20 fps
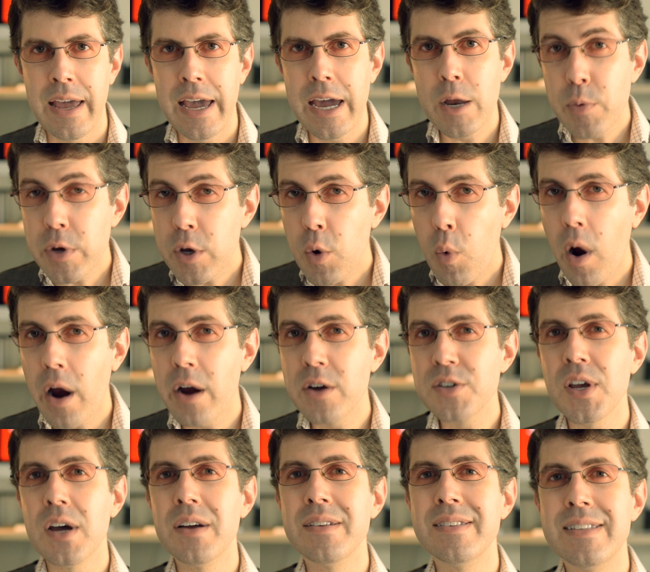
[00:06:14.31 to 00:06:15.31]
It
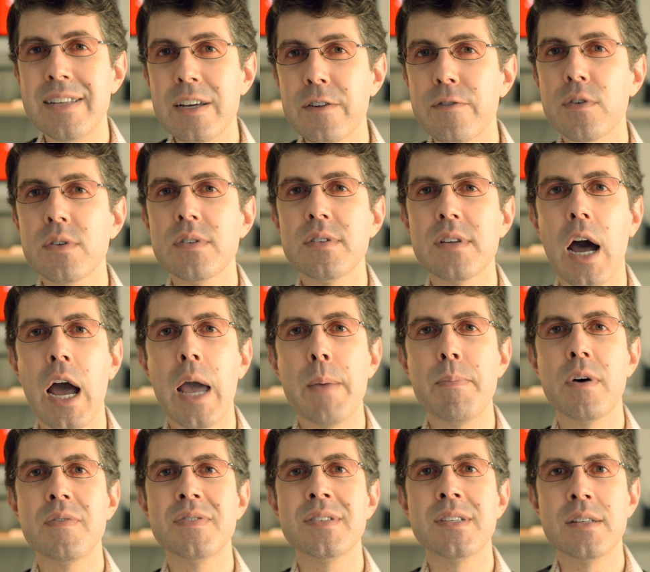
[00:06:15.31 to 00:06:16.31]
requires a different
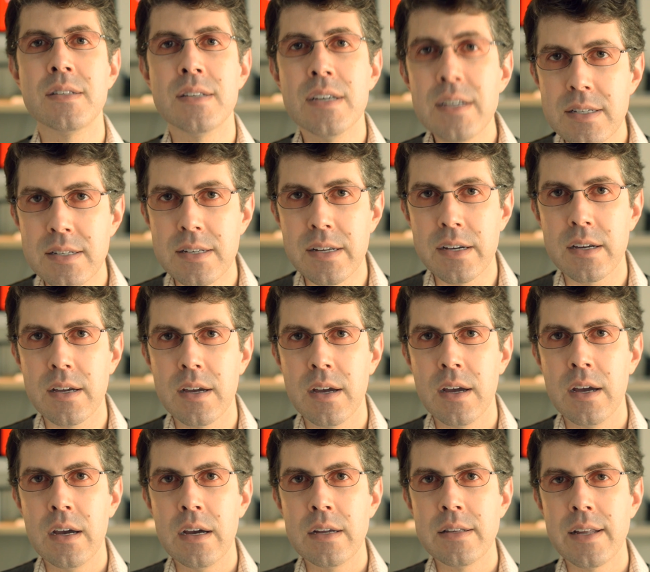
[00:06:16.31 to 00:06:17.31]
type of statistic
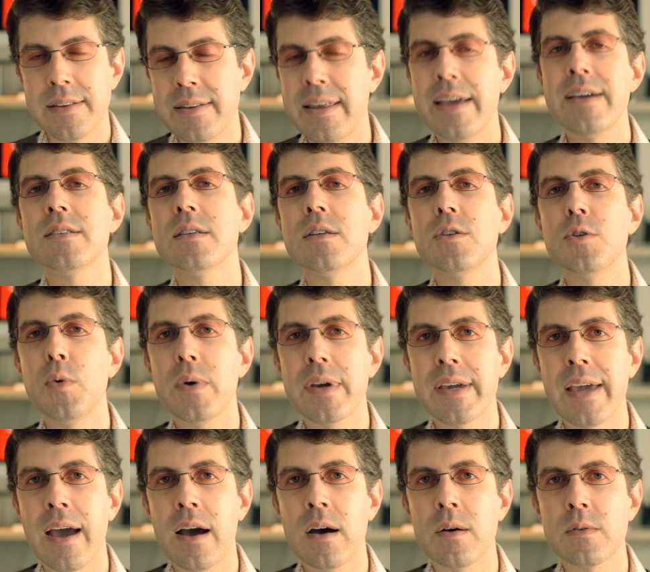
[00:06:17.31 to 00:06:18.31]
that takes into
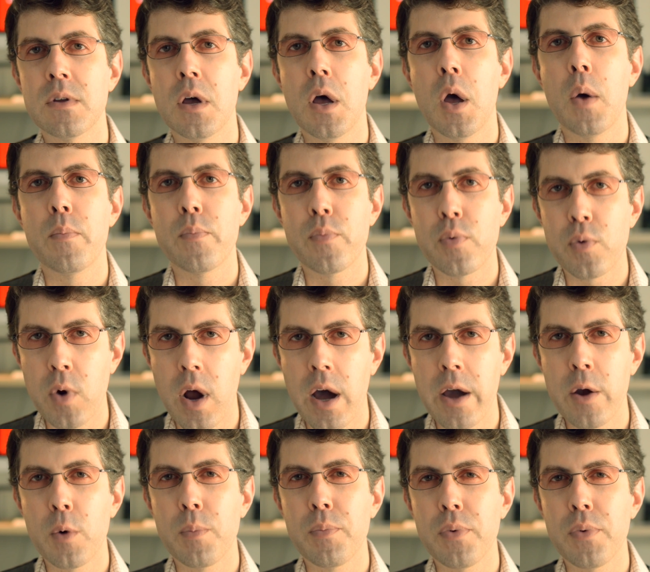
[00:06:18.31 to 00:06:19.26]
account prior